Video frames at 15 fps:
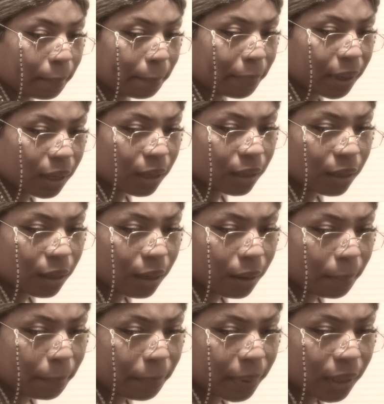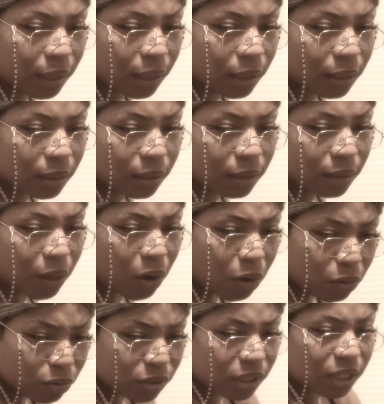But
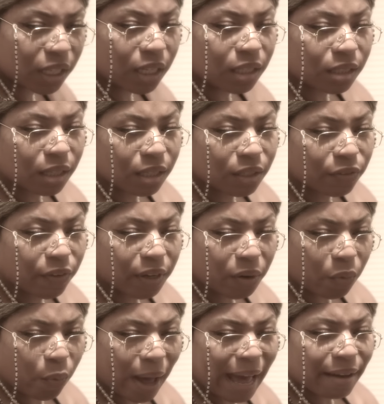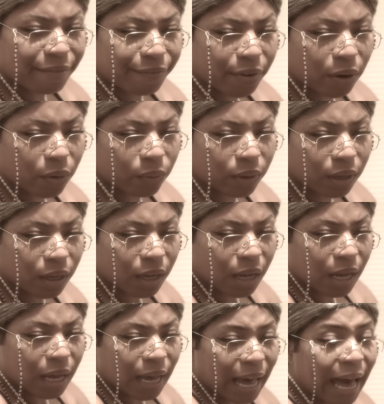those seats is for the white folk.
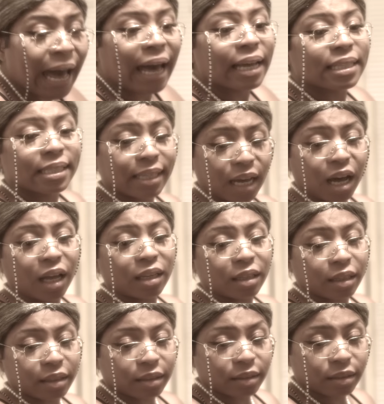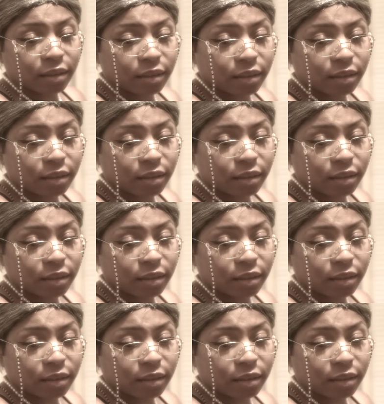Eyes colored.